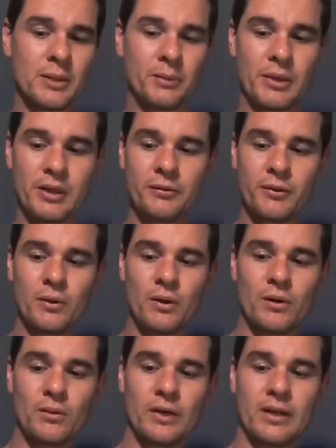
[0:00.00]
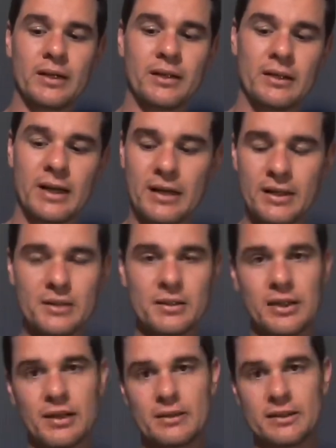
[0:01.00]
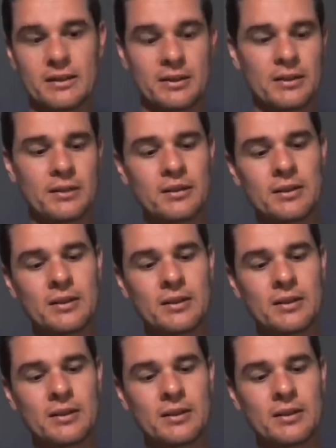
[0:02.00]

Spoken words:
But if you are running the Energizer